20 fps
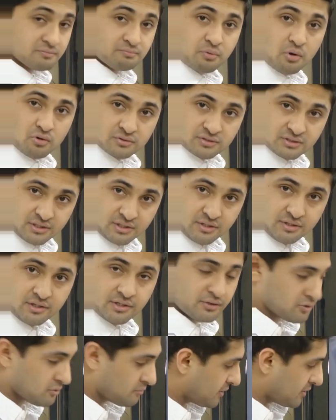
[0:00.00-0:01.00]
posterior
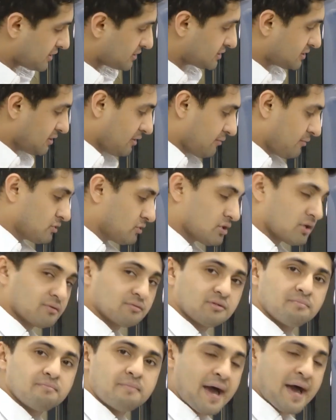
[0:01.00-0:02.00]
too, because if you're
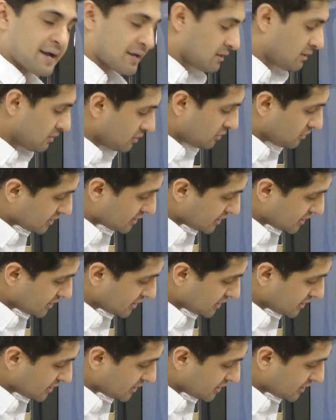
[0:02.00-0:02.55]
talking the back, you're